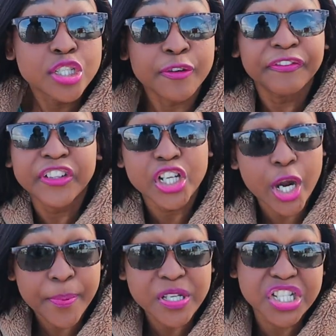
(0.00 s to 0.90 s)
to fill
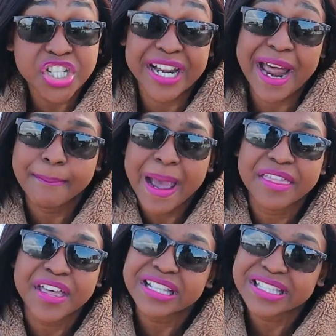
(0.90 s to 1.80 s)
your position, and
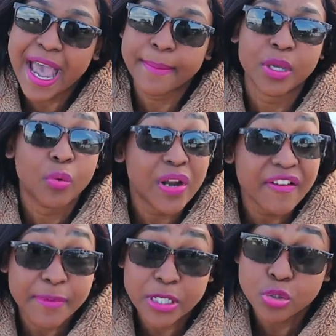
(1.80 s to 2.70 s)
by that time it would
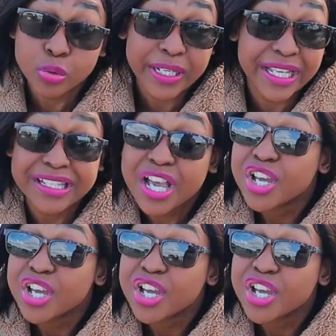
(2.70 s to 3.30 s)
have been too late.